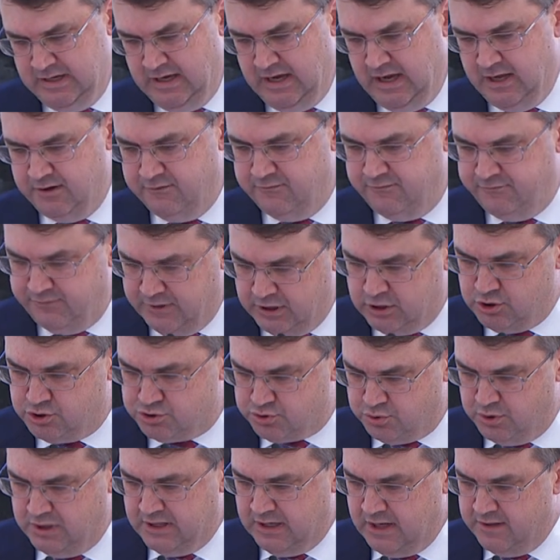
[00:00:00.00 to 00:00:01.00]
and fig
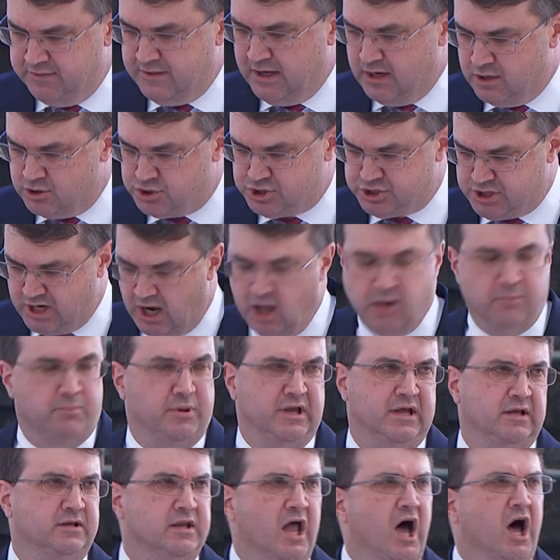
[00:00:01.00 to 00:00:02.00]
tree, and there shall
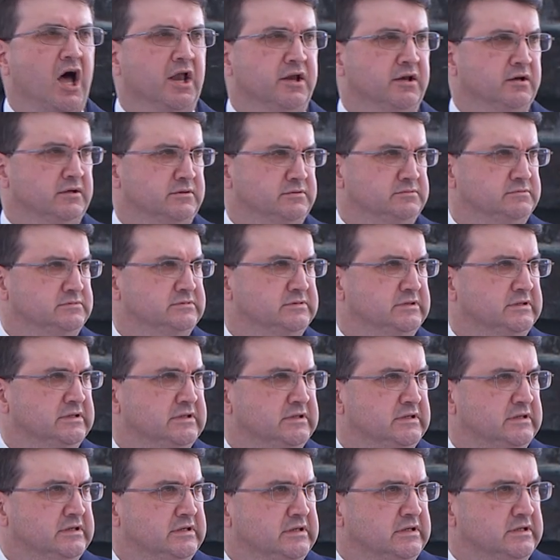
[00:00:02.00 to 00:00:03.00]
be none
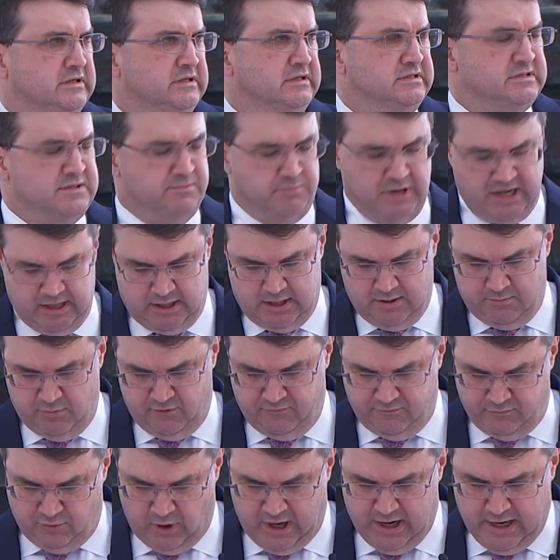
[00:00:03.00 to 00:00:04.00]
to make him
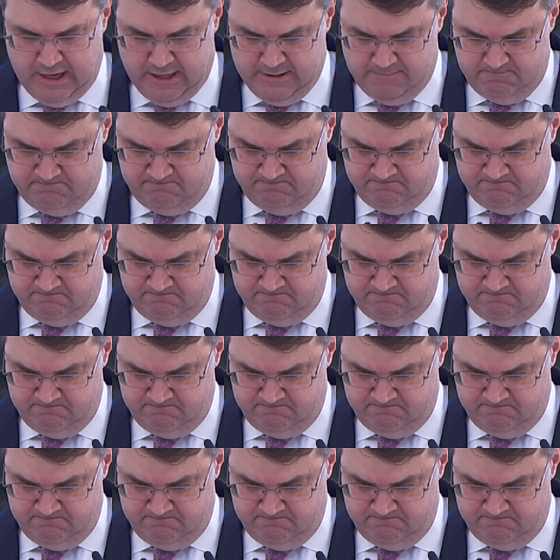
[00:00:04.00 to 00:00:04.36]
afraid.